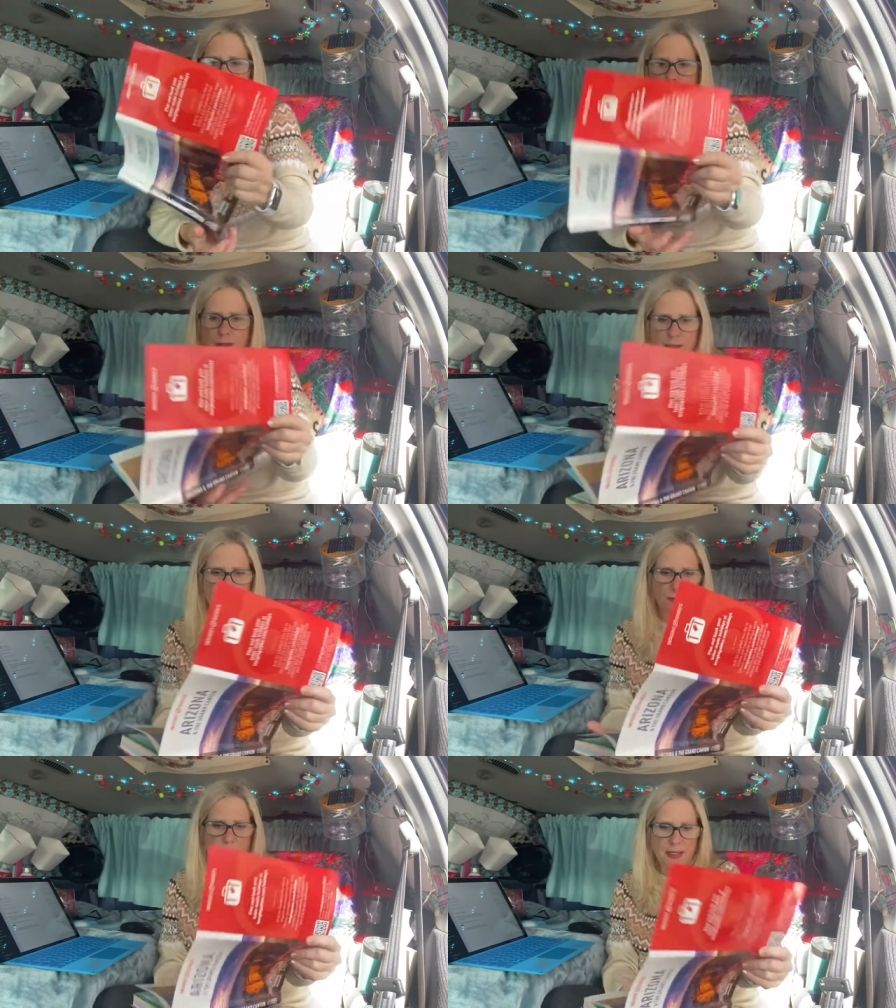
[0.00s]
really,
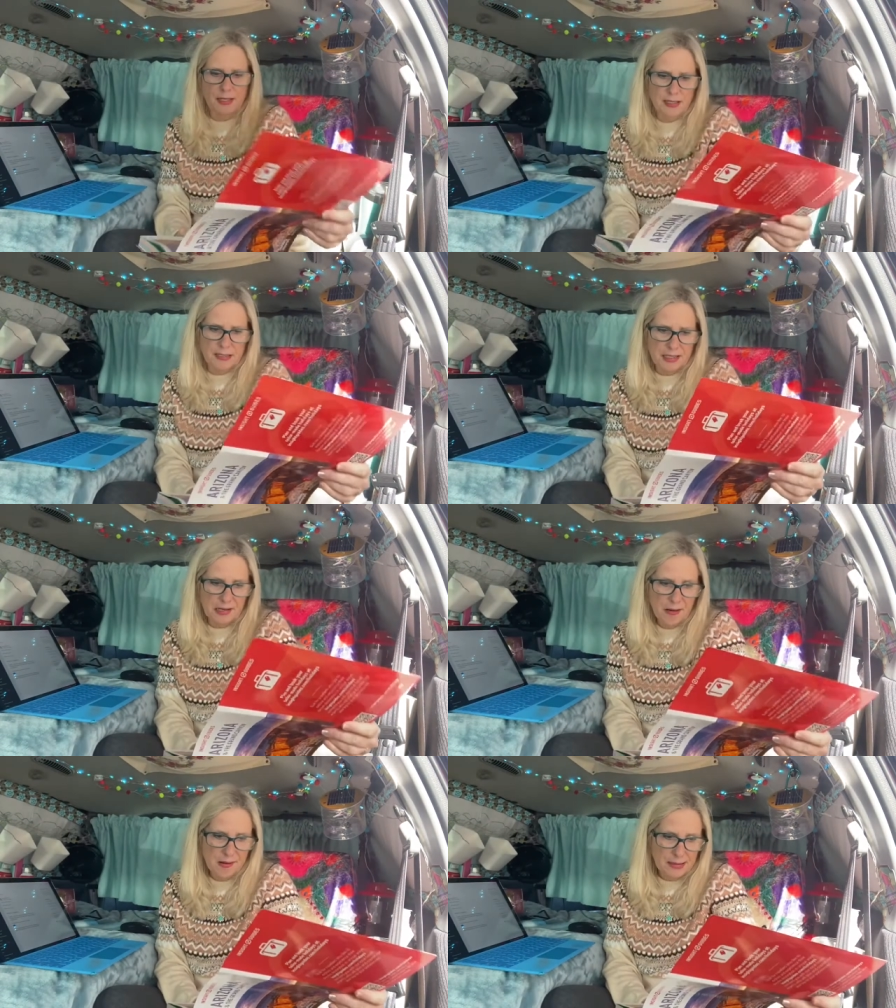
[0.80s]
really
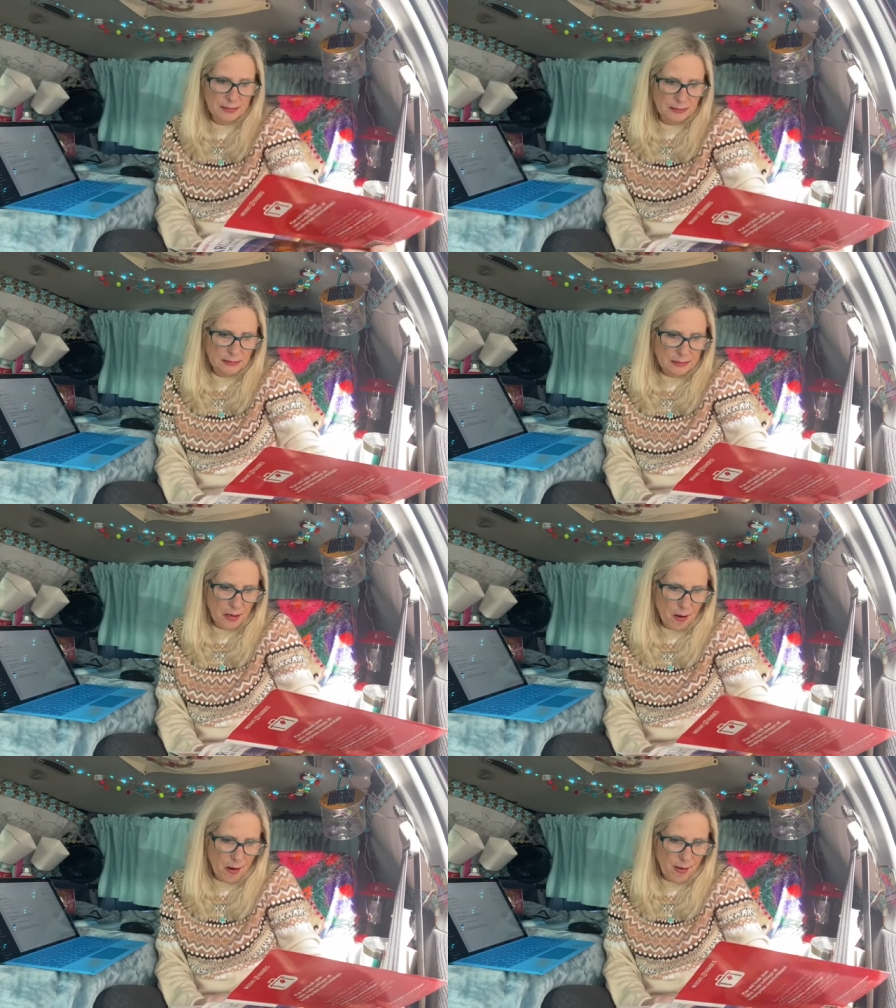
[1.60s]
handy.
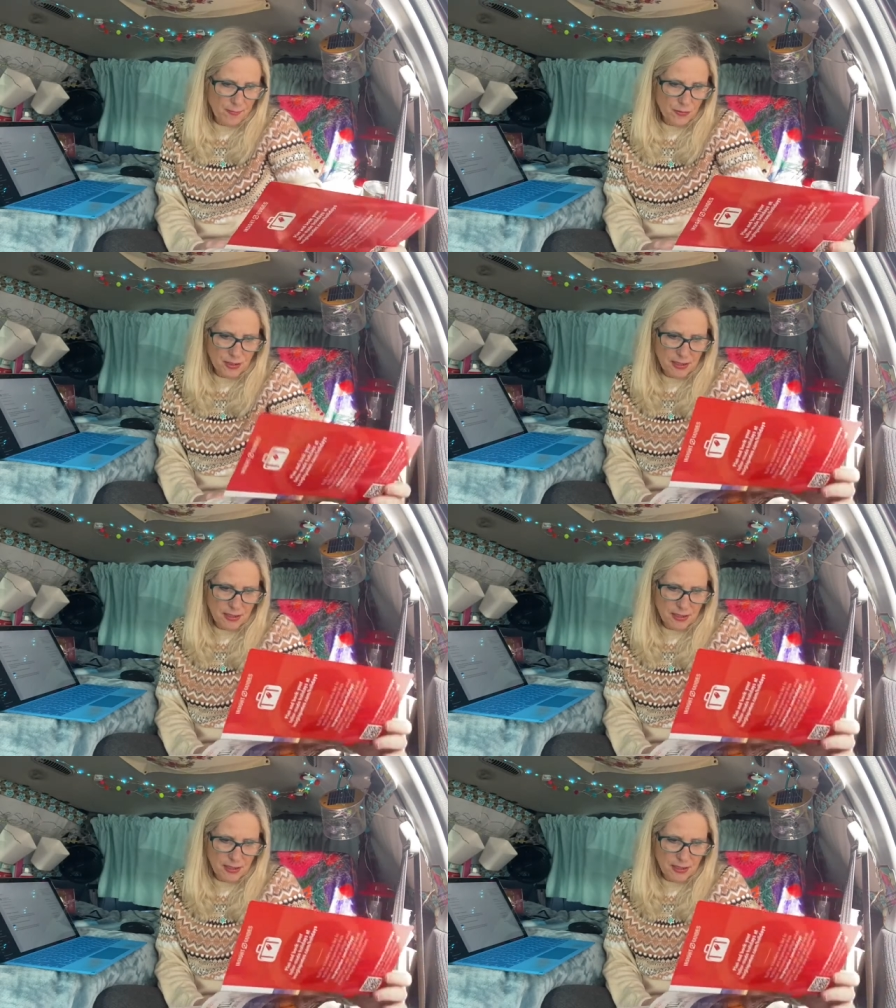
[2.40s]
You can